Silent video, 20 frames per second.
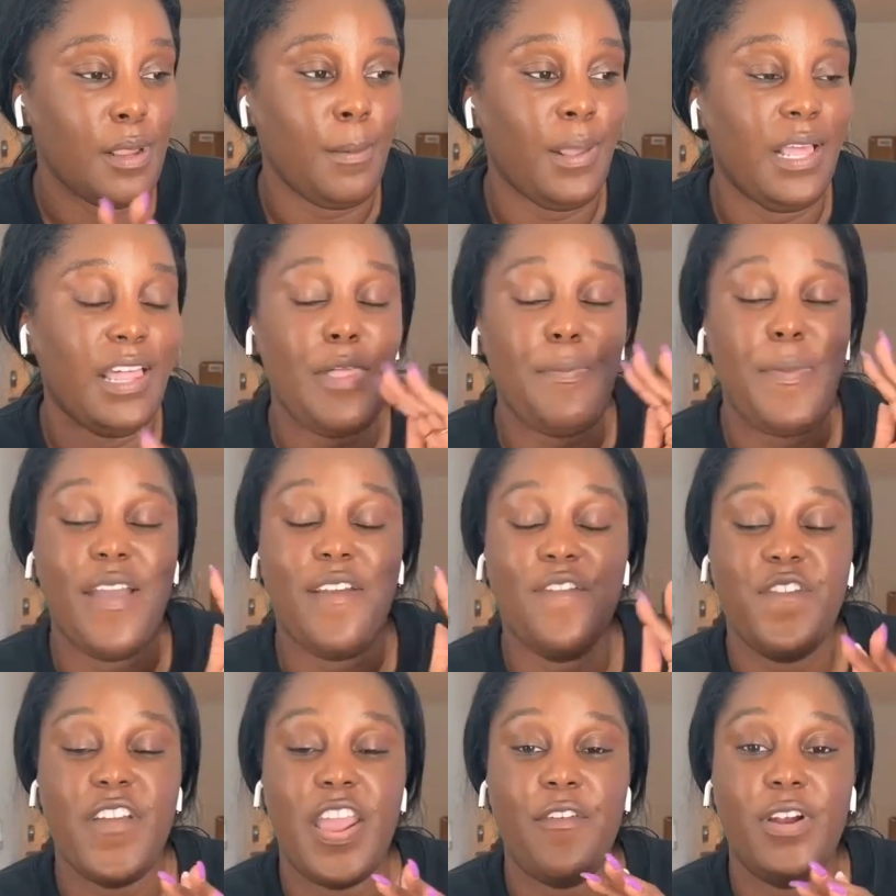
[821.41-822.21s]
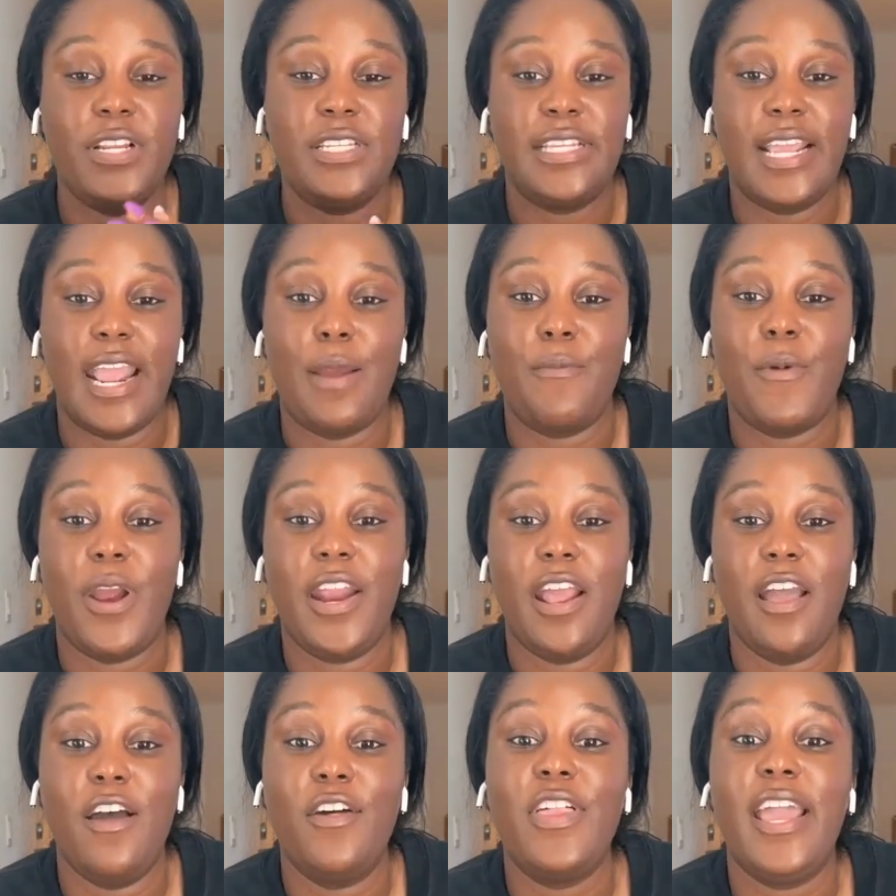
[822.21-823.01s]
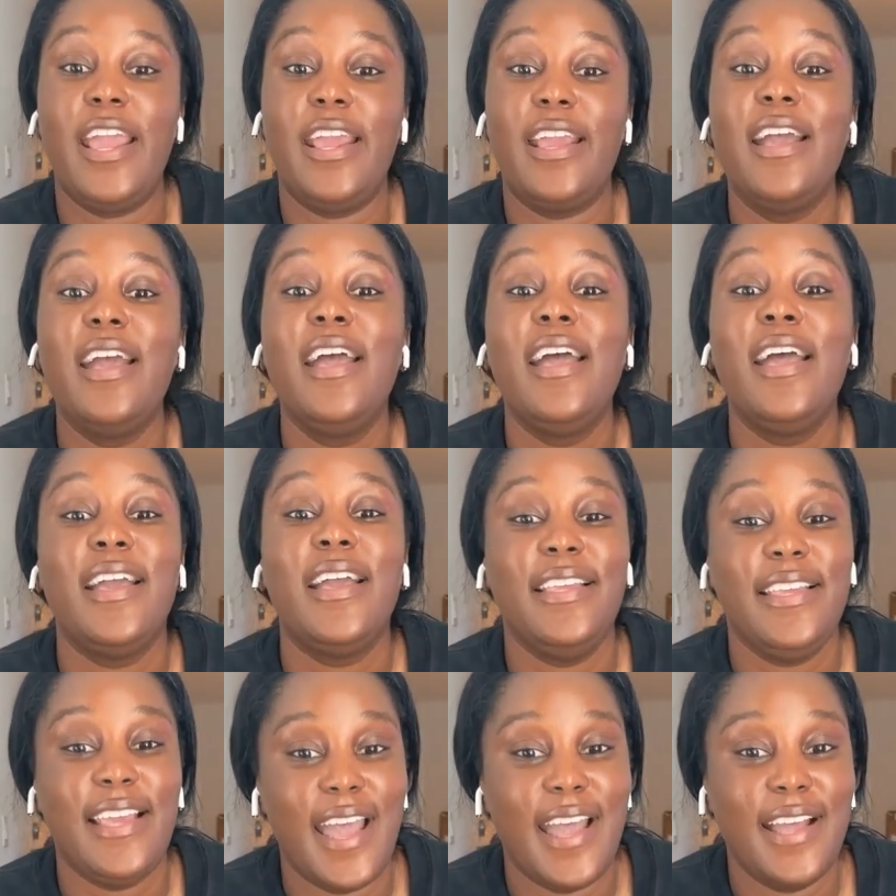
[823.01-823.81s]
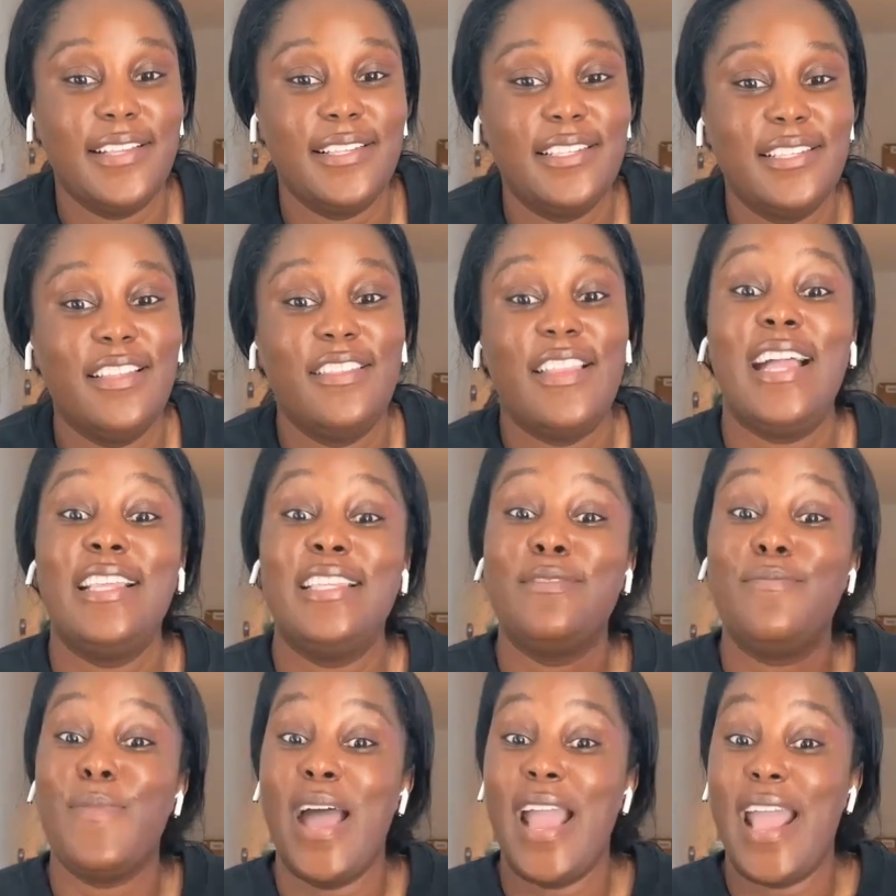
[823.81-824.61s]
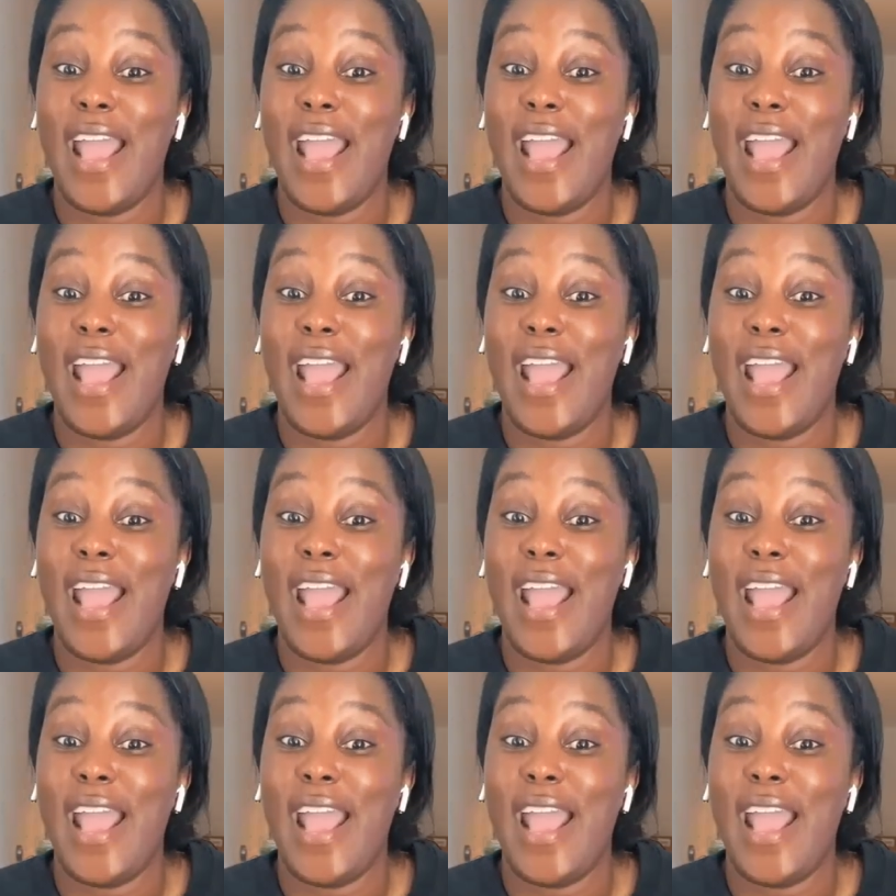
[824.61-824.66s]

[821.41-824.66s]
That's my favorite scam right now. Like, yes. So that's my